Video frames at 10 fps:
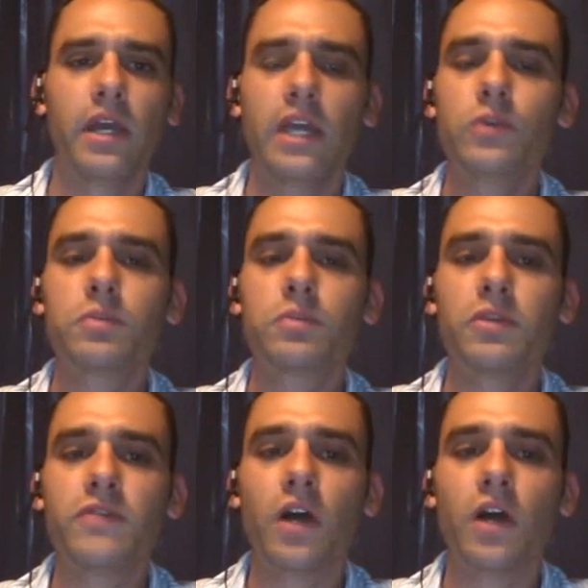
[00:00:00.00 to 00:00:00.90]
He was
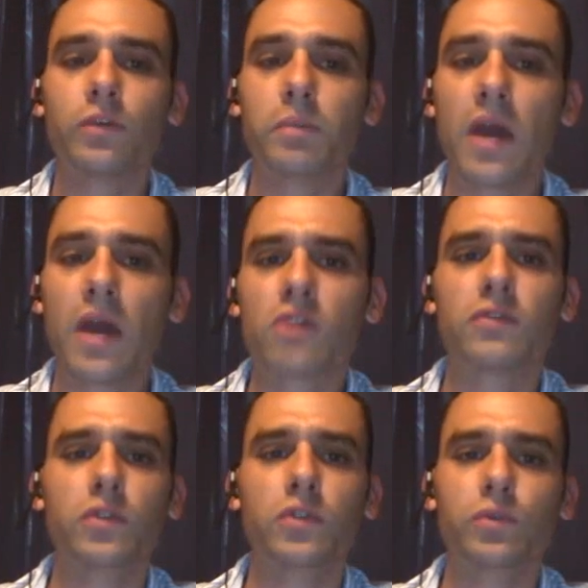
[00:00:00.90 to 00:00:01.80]
briefed on
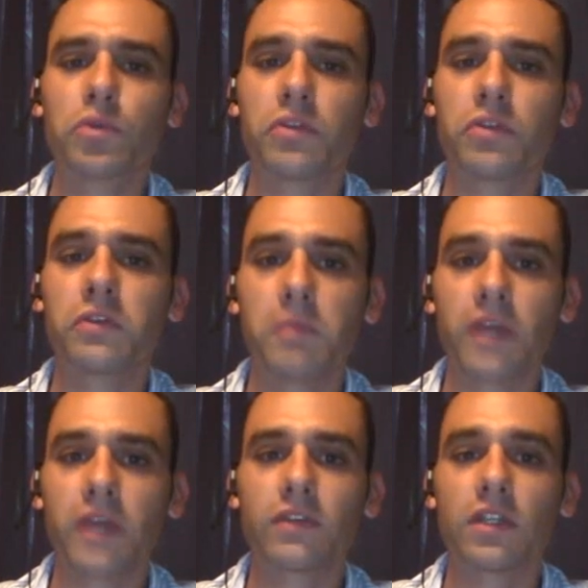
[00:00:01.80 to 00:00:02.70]
powerful and ruthless
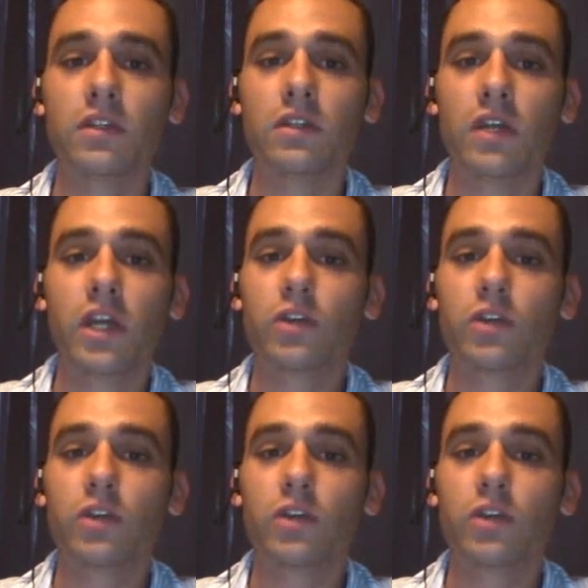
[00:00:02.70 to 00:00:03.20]
Mexican